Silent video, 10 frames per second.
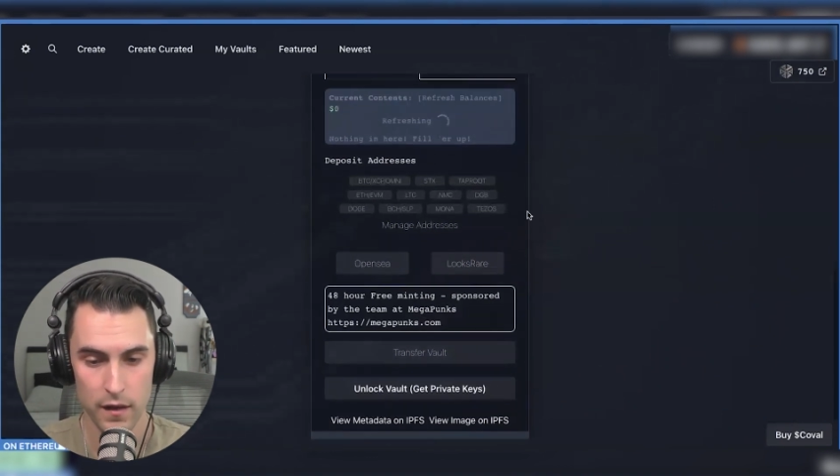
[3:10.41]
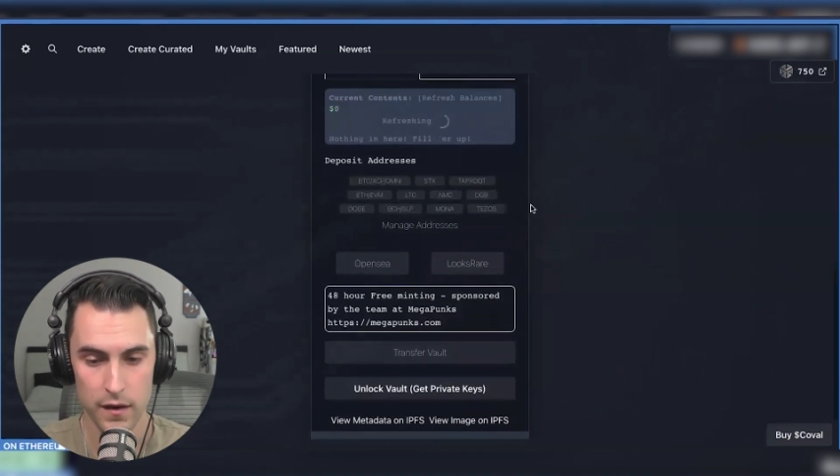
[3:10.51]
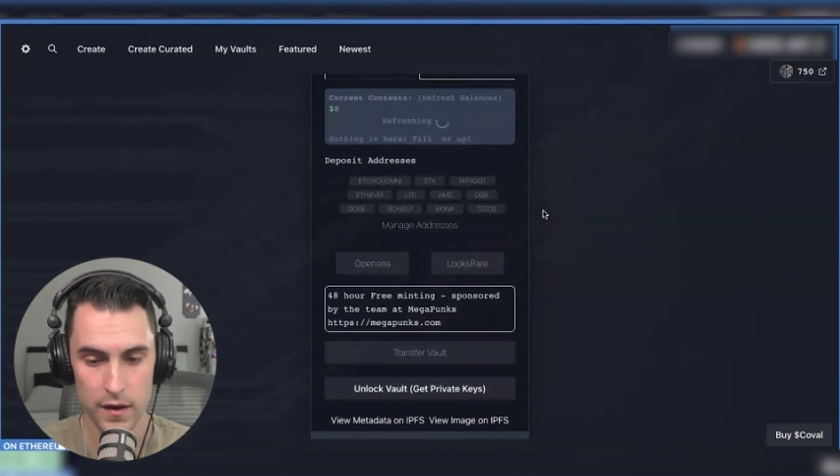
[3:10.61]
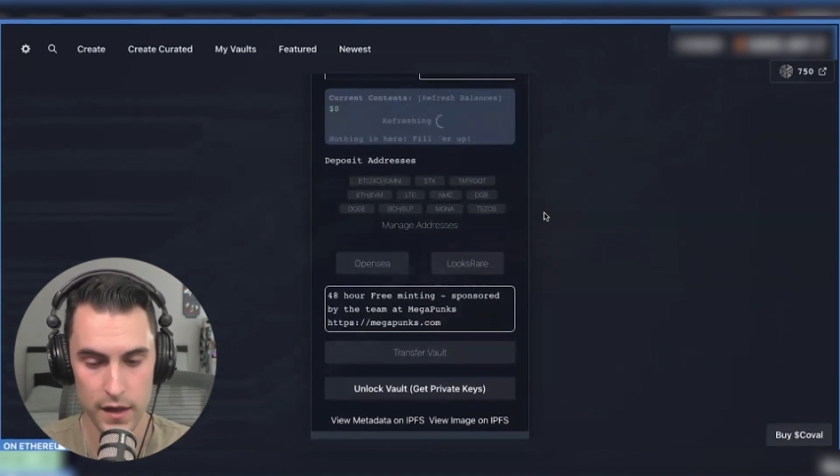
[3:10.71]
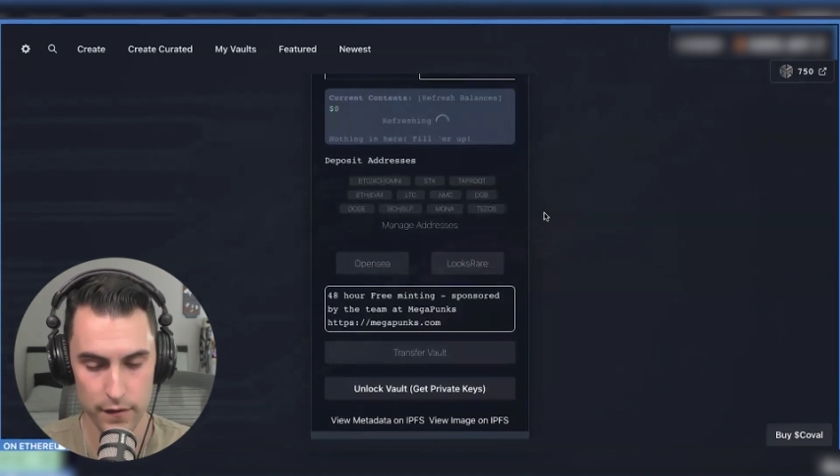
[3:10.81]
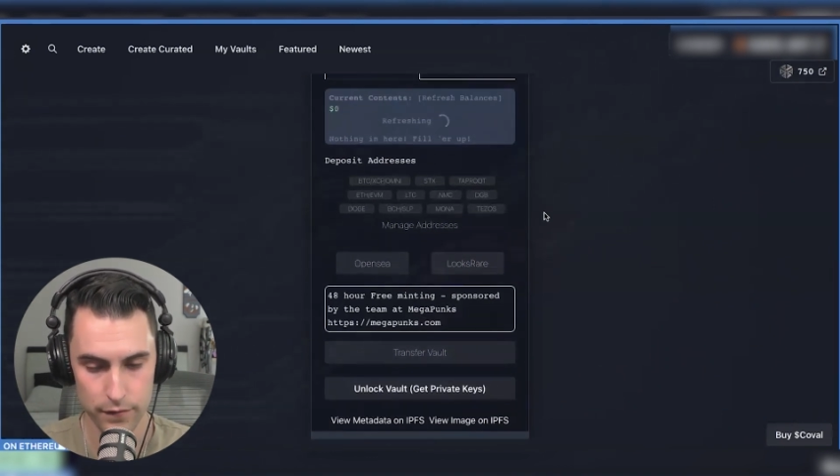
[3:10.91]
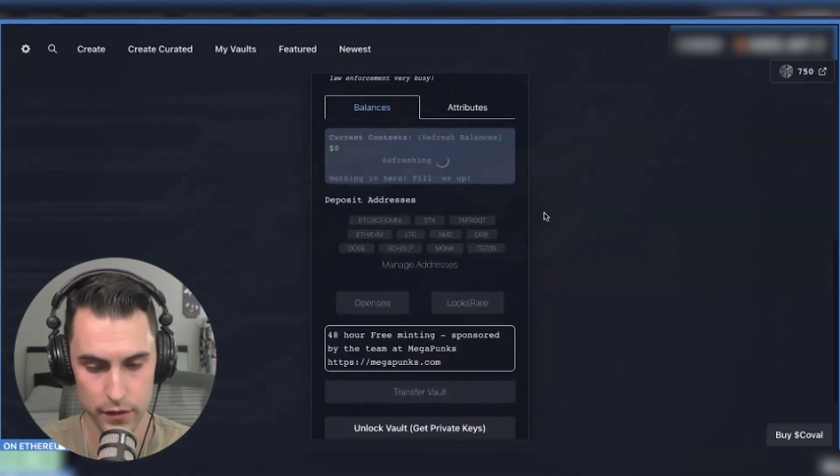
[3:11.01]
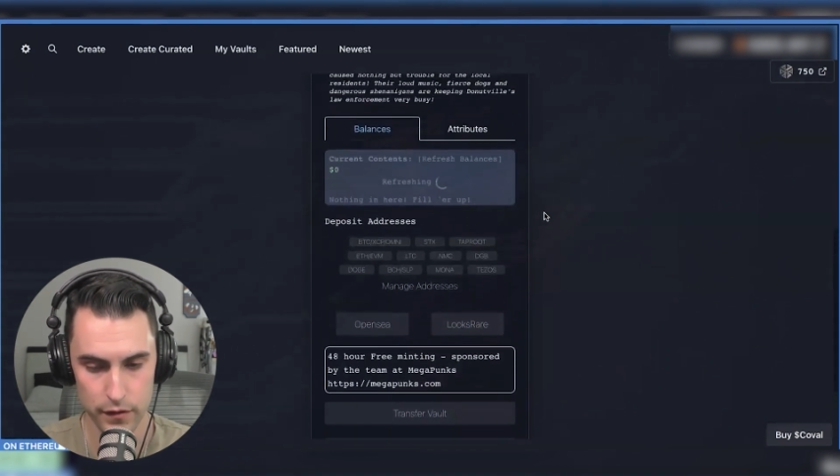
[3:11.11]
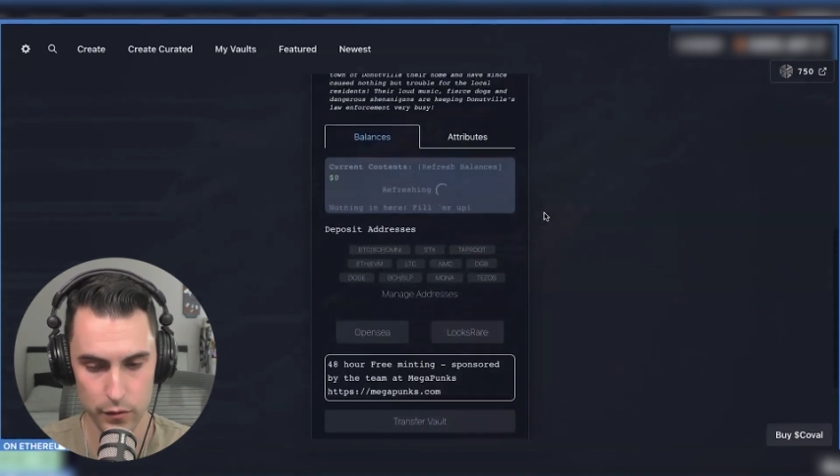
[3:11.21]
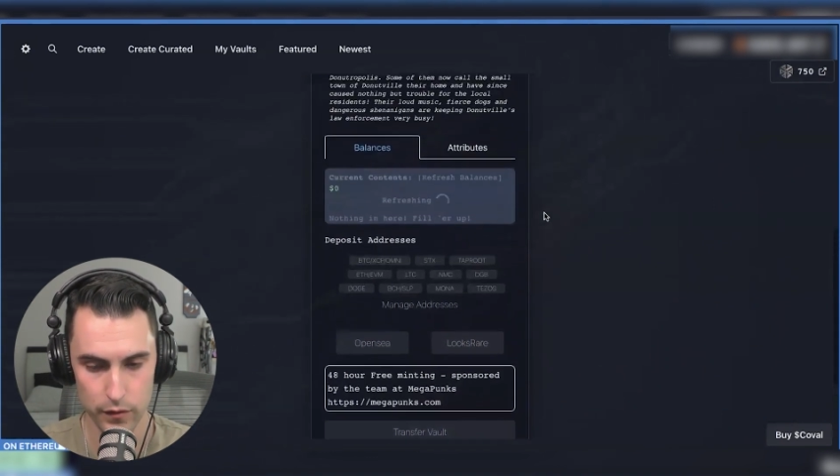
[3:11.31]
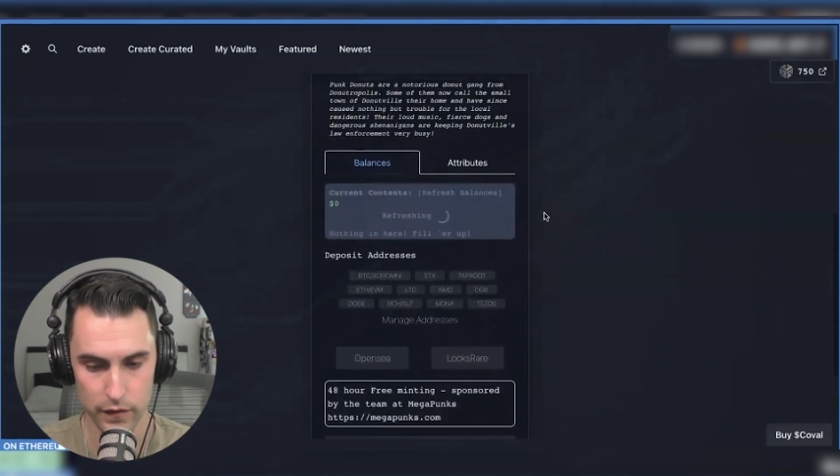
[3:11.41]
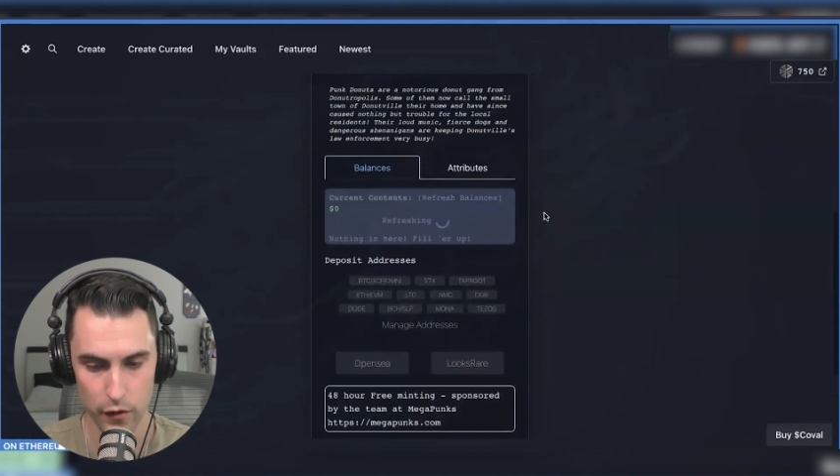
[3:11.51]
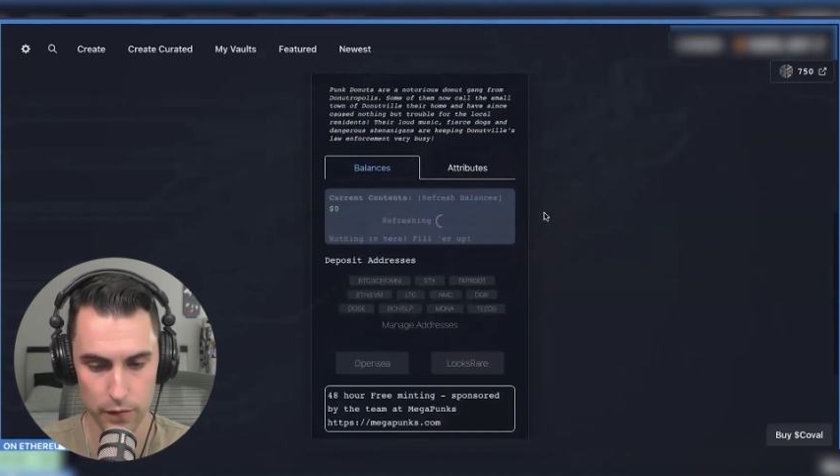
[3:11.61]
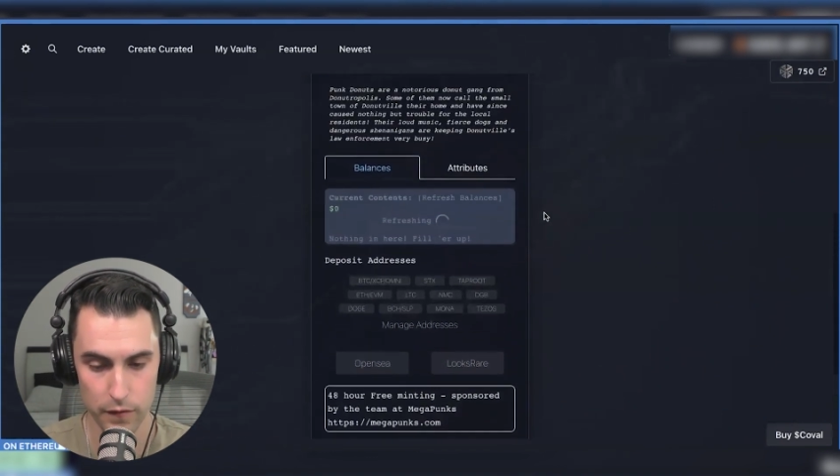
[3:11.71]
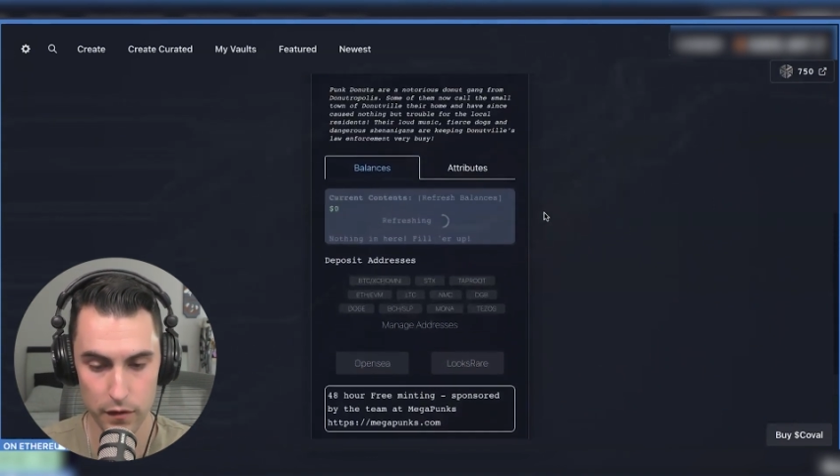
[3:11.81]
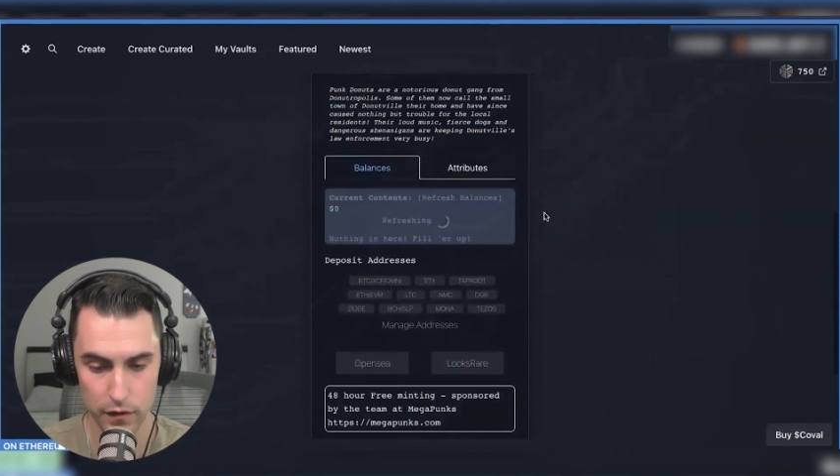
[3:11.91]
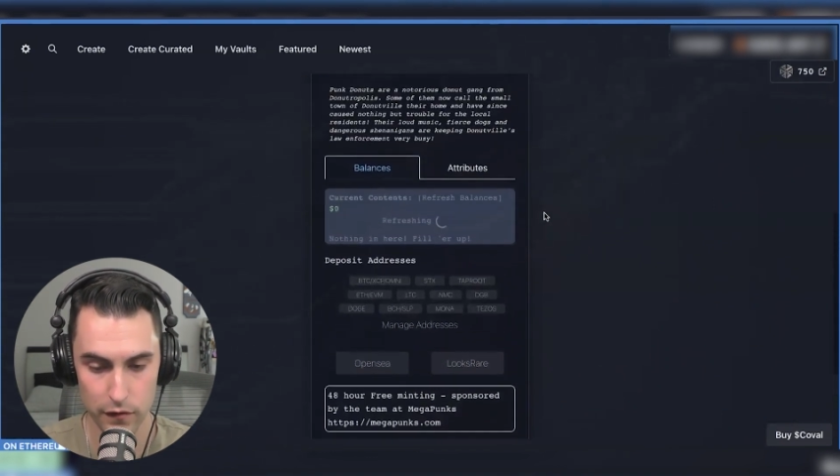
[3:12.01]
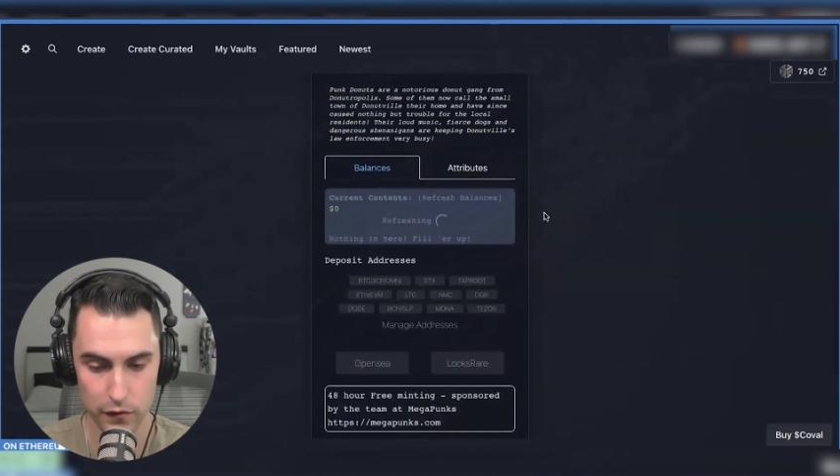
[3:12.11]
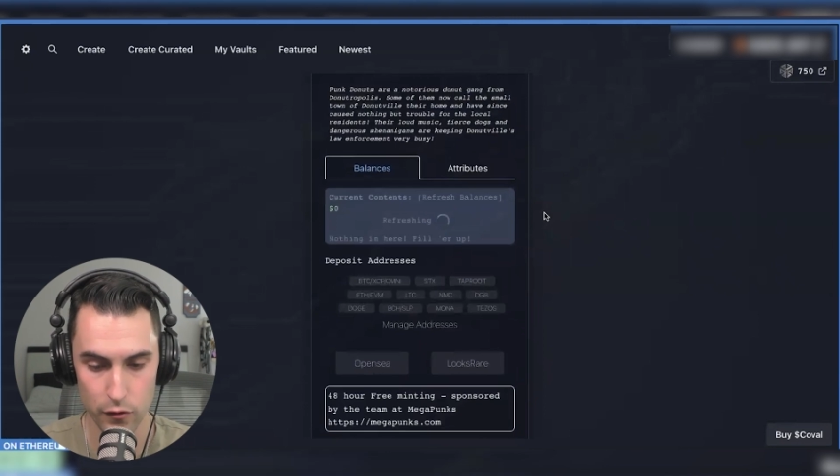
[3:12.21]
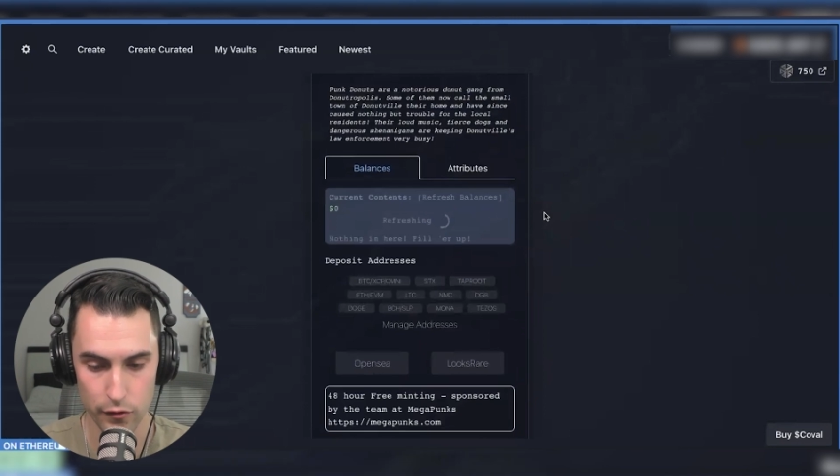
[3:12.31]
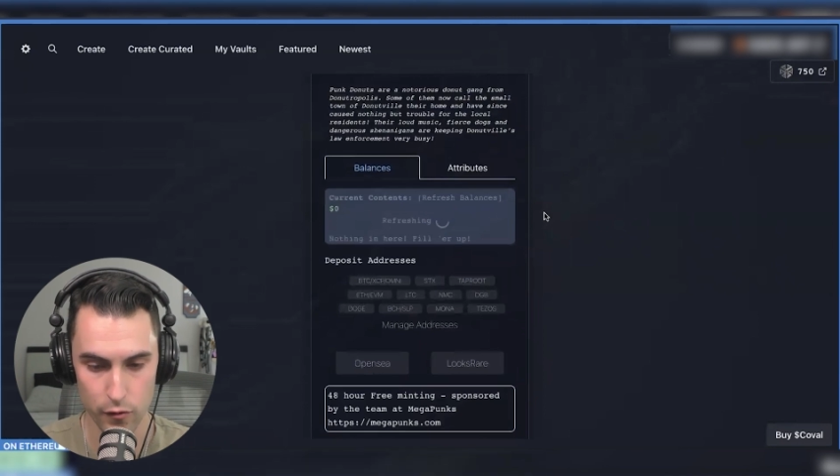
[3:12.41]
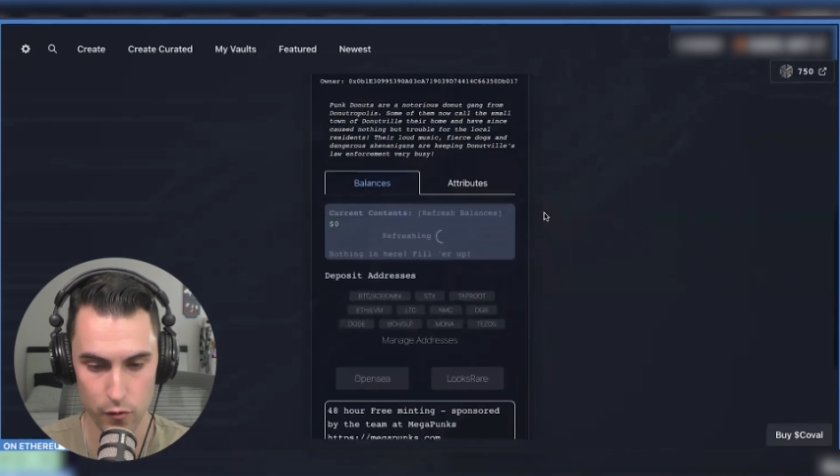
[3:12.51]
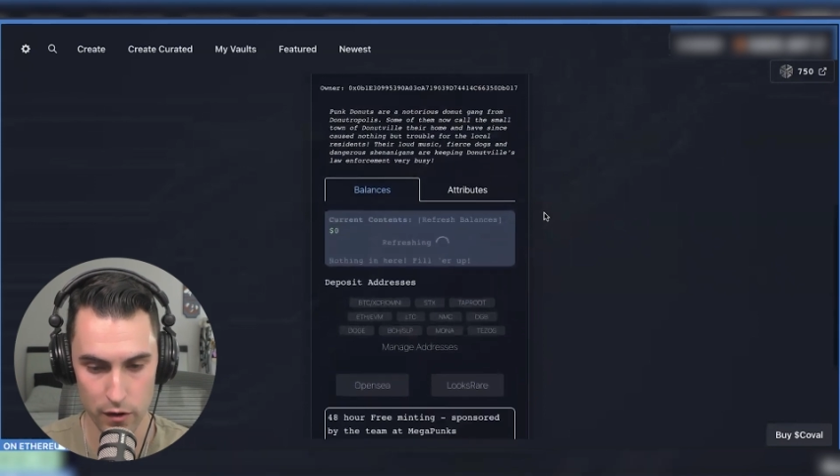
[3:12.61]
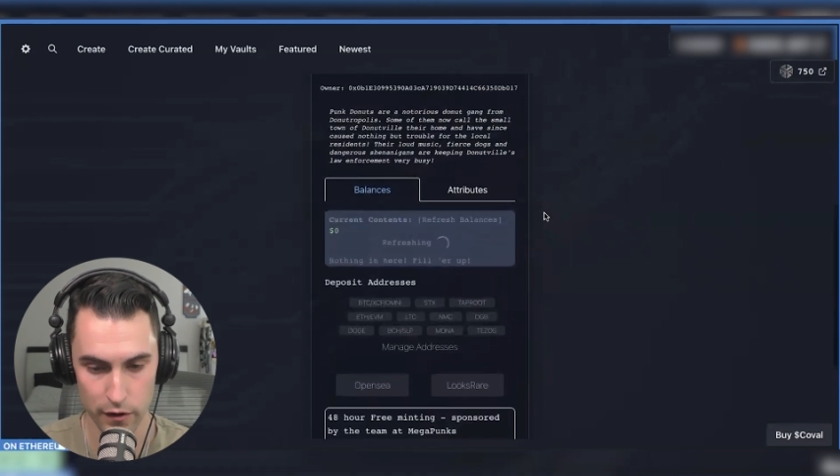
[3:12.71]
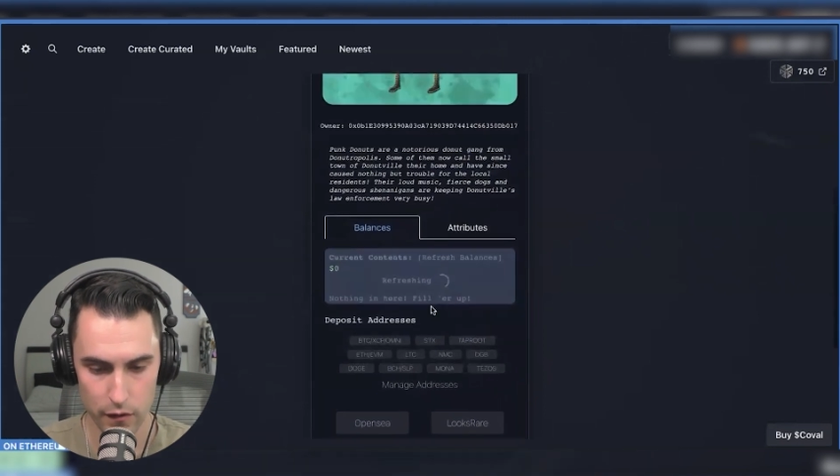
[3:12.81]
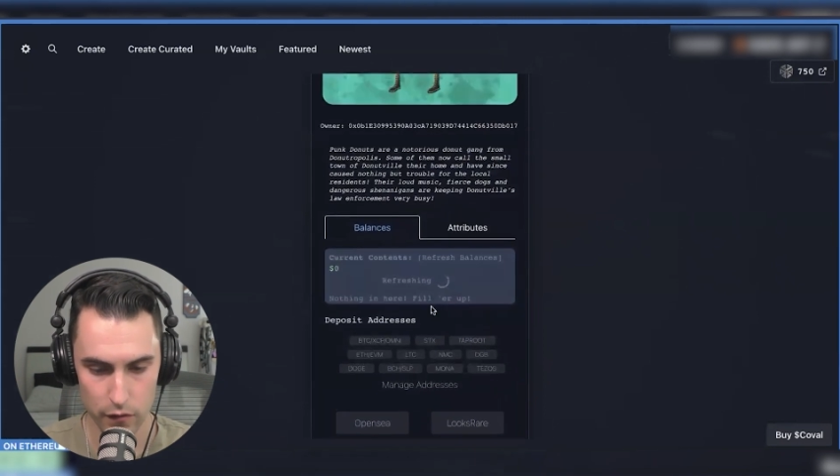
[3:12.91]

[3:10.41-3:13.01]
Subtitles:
natively to a self-custodial wallet.